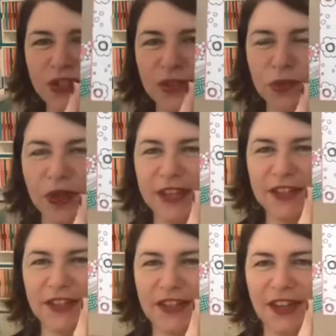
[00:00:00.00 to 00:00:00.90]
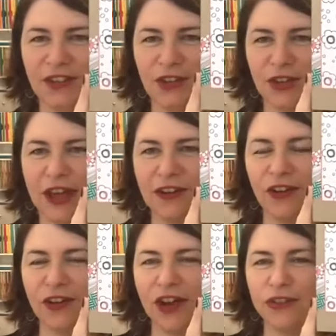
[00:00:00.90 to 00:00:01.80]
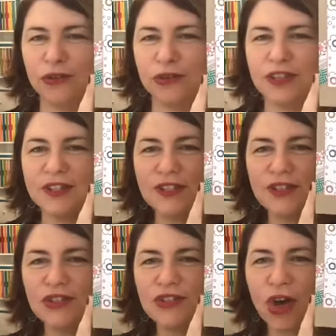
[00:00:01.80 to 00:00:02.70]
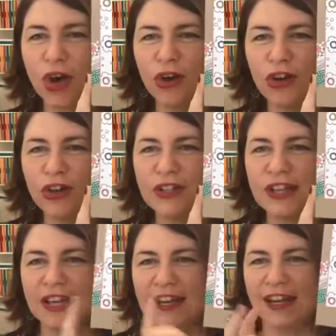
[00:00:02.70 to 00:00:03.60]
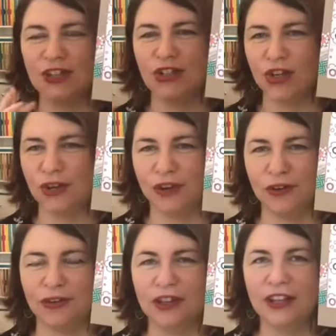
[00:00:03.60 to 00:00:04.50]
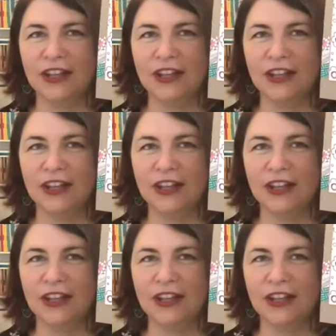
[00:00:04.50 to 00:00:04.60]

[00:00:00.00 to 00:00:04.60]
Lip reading: suite in the new catalogue, I thought, this is so teenage girl,